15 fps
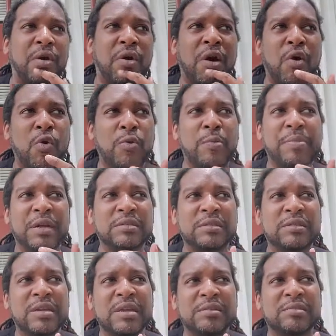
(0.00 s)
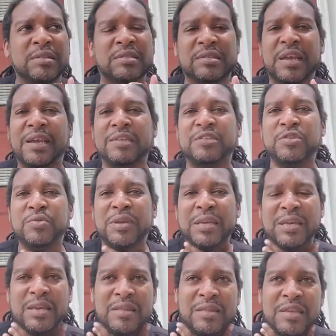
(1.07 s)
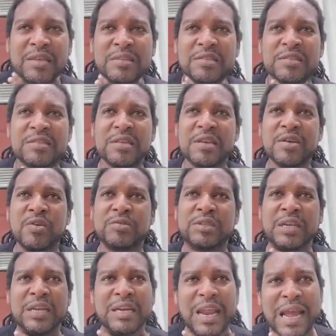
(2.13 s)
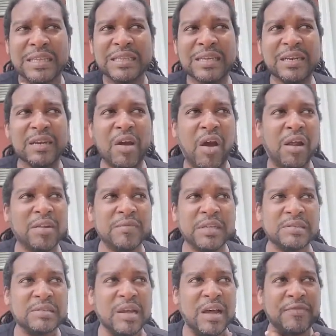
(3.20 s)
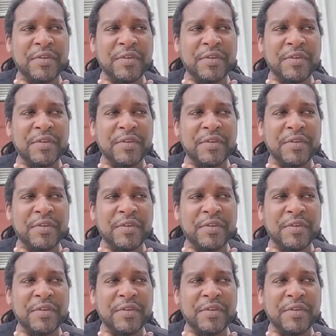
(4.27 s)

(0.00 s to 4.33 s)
whole bunch of things that says you can get these deals connected and all of this stuff.